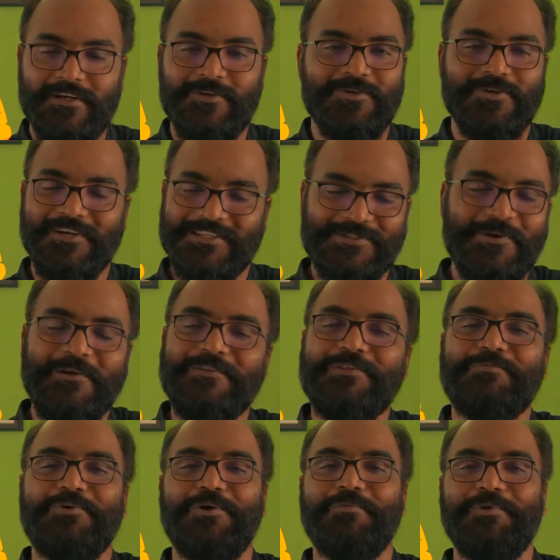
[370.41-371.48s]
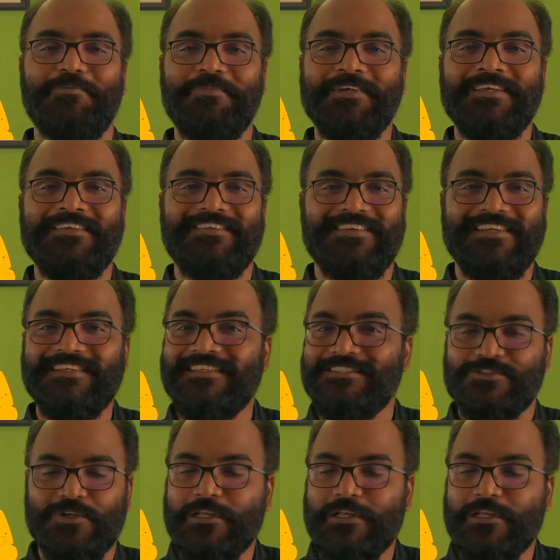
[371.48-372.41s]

try to resolve the problem, right?